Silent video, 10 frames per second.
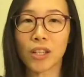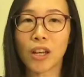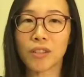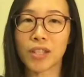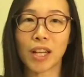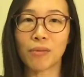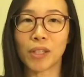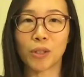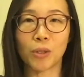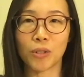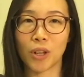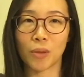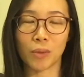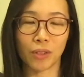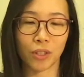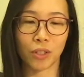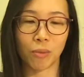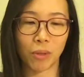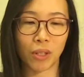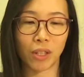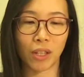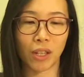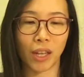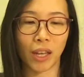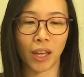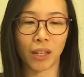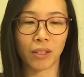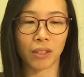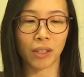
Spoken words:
a lot of stuff that goes on with this community, and